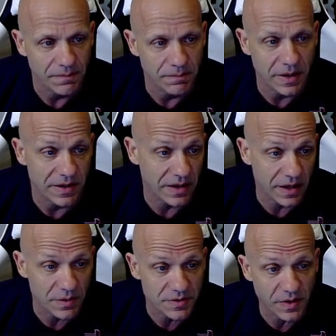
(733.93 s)
But
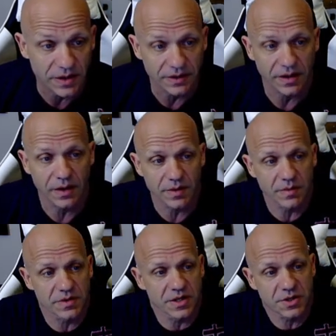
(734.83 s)
it was fun. It
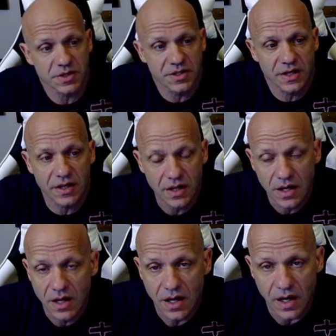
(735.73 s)
was interesting.
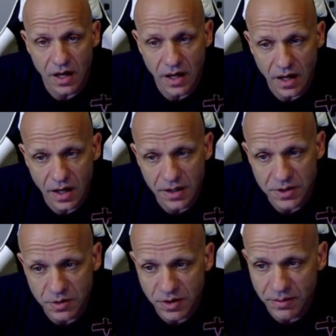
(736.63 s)
I
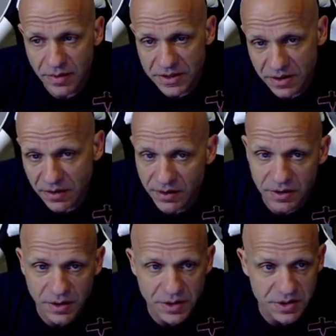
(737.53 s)
enjoyed messing around with
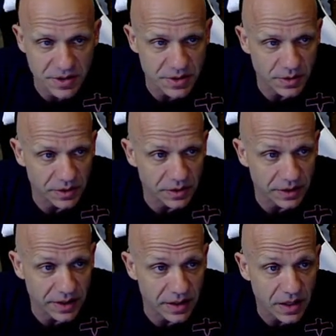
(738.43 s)
Clojure, enjoyed
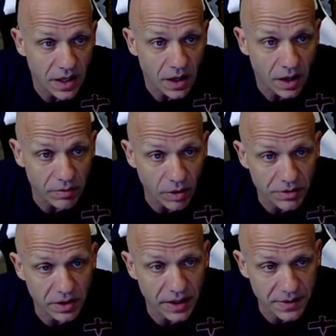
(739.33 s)
learning it. Of all
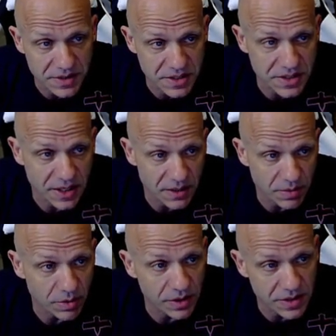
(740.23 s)
the languages that I
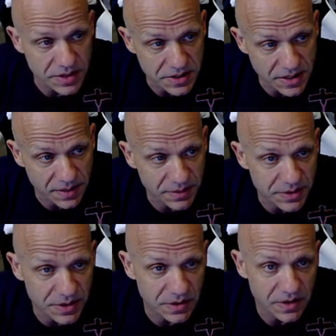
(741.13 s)
ported this example
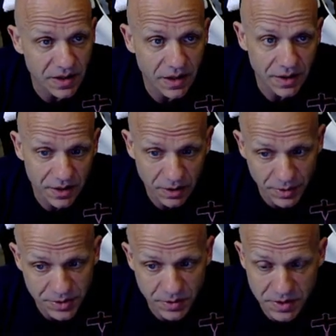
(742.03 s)
to,
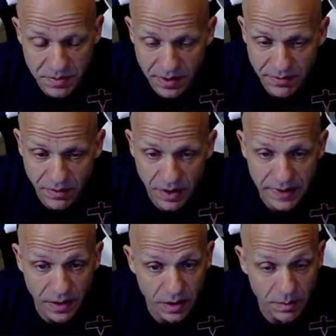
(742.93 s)
Clojure was by far
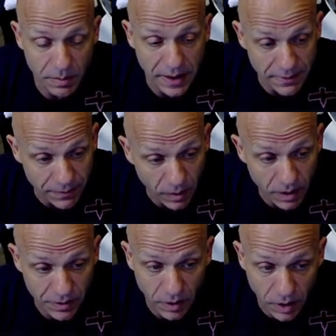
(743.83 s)

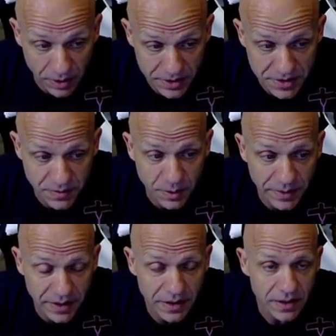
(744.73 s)
the hardest for
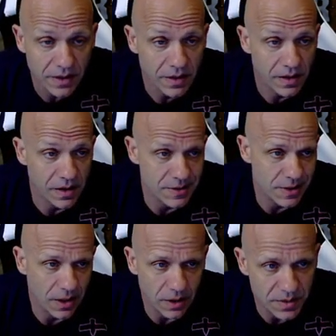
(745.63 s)
me.
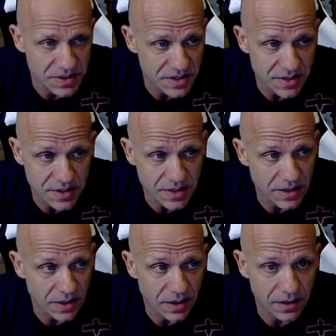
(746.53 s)
Scala was
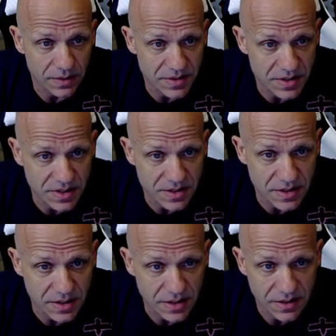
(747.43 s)
easy, Kotlin was
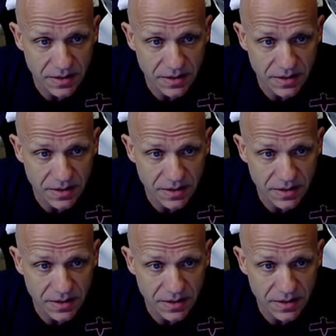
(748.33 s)
easy.